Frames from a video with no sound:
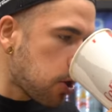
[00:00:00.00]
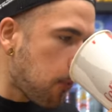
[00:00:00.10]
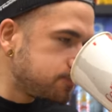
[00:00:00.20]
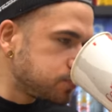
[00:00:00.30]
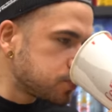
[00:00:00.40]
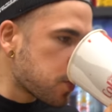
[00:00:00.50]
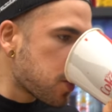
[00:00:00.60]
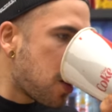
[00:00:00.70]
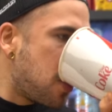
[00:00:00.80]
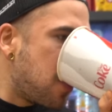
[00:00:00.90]
I feel like
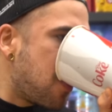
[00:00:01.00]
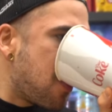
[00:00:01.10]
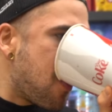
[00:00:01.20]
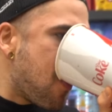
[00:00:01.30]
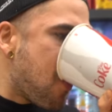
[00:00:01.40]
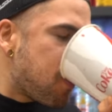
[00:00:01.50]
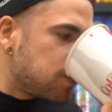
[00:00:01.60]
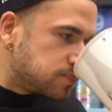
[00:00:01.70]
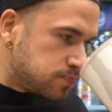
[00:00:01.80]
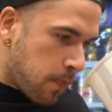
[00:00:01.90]
it's a flex. He goes to that
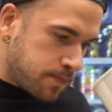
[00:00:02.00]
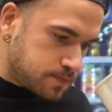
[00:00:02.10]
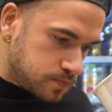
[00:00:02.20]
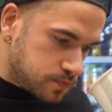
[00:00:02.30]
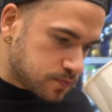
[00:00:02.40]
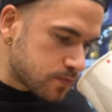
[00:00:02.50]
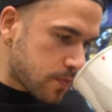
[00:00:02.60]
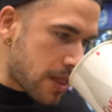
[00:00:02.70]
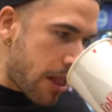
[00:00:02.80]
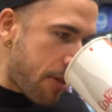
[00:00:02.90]
other glass, he's like
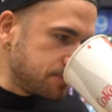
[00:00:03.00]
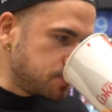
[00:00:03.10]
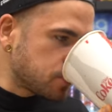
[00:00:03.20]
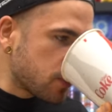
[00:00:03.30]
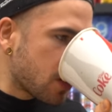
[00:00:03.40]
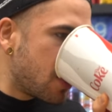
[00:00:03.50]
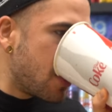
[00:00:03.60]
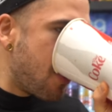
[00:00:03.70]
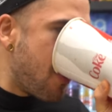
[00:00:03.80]
filling up with stuff that doesn't matter.